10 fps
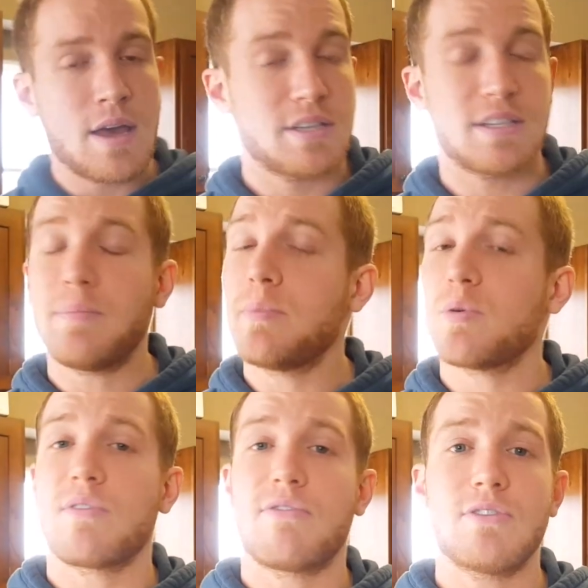some
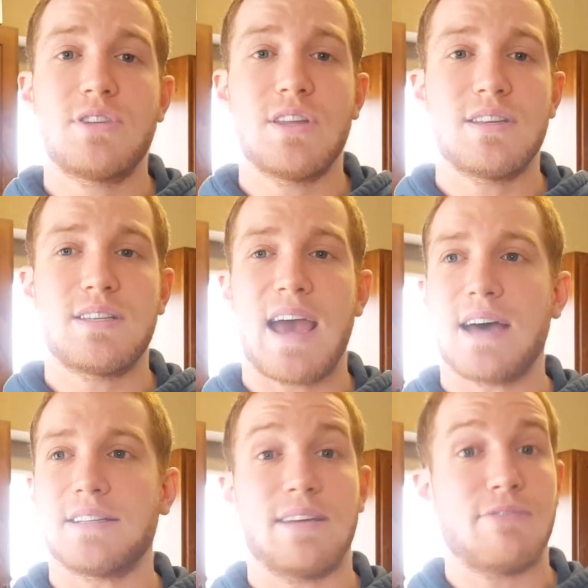people refer to this
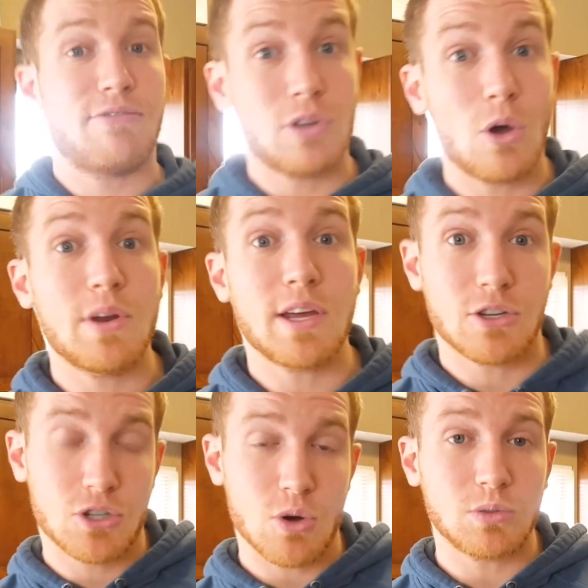as a floating
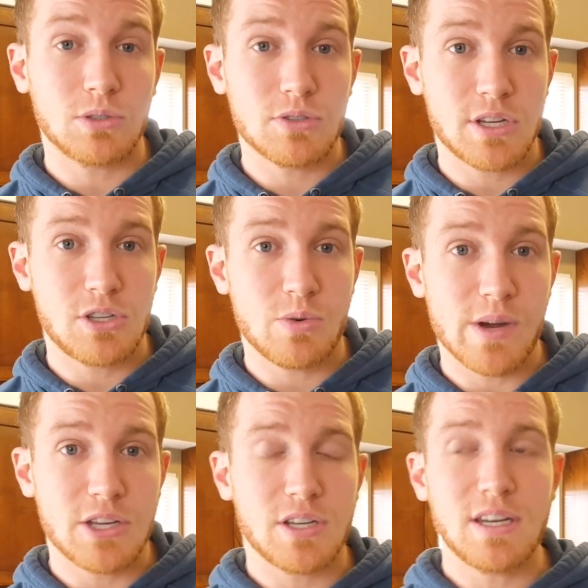shoulder
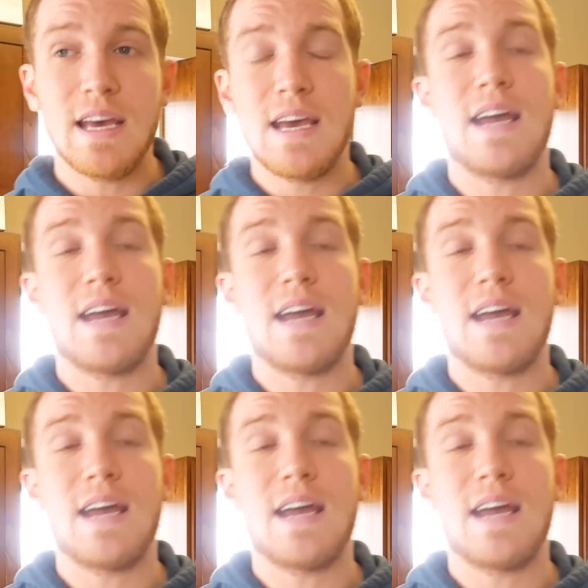situation,